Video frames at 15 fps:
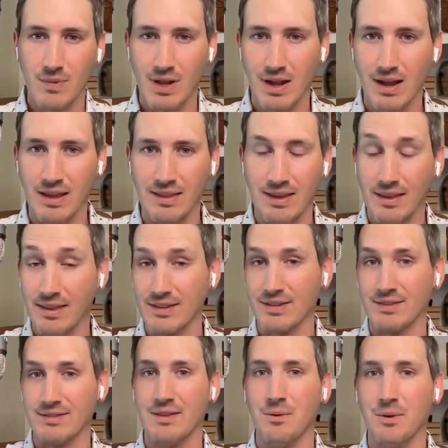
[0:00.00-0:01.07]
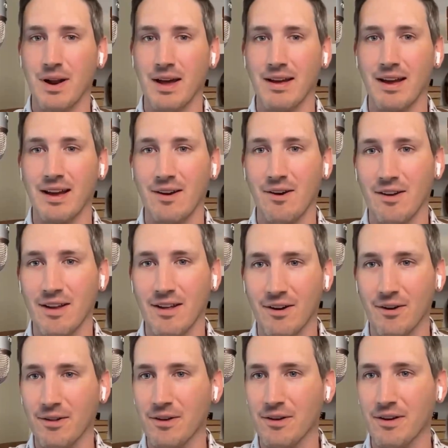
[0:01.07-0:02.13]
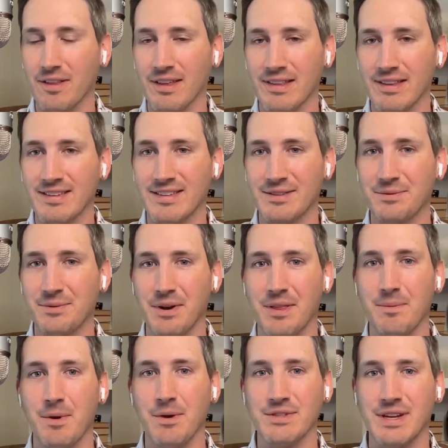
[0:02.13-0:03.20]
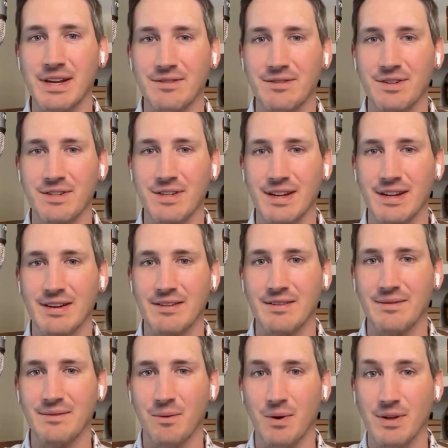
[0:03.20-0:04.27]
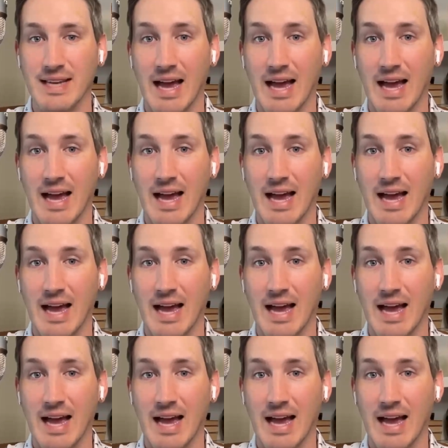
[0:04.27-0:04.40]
and this is the one I called out earlier. I think this is one of the most interesting ones.